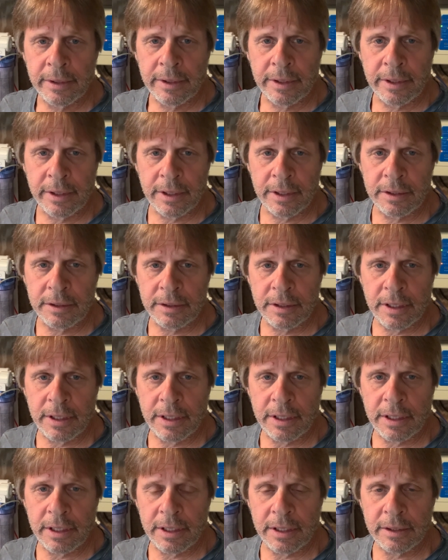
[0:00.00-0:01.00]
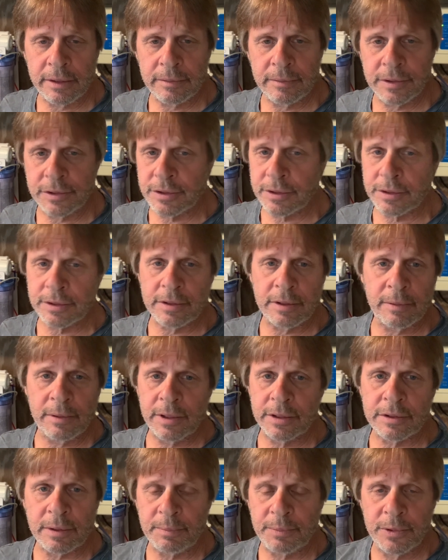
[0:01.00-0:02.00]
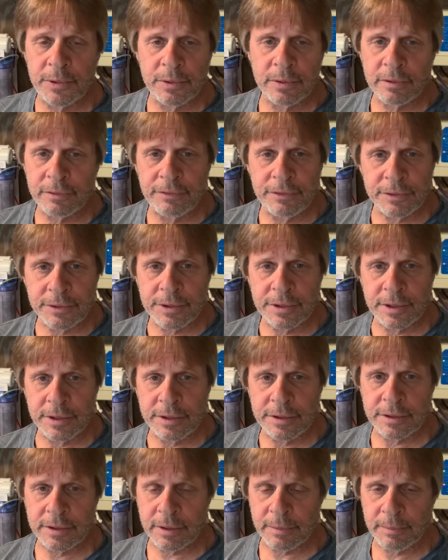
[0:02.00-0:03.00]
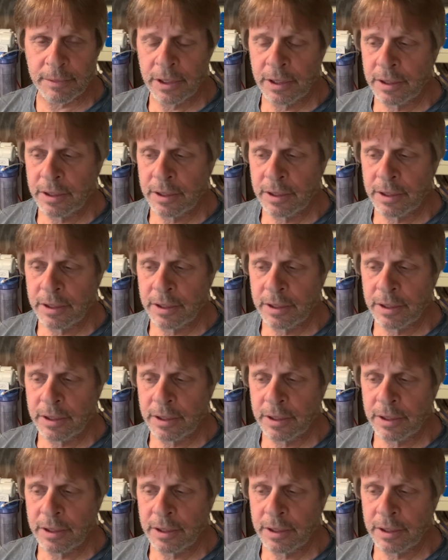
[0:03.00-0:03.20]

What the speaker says: And it's a beautiful system.